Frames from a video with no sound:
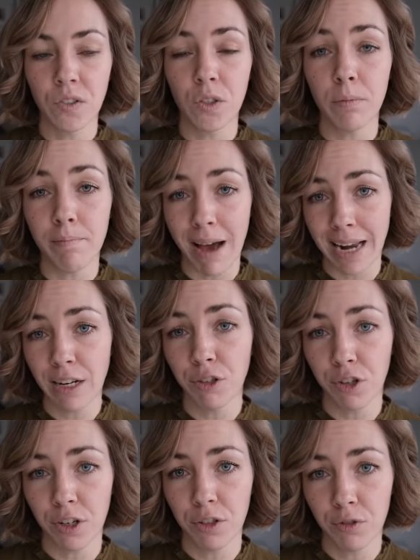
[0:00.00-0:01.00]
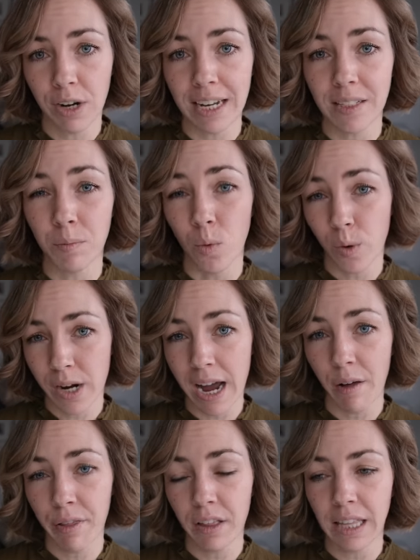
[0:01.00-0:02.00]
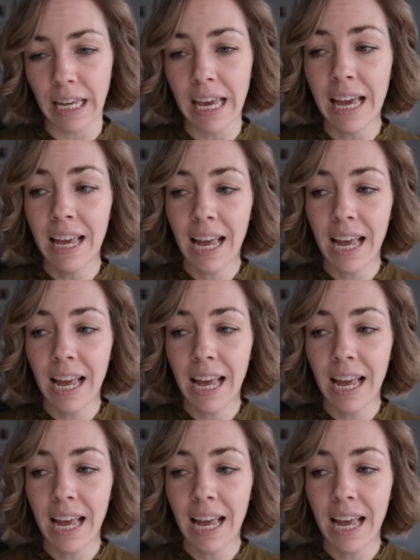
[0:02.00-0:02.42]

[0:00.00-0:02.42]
to manage our stress more healthily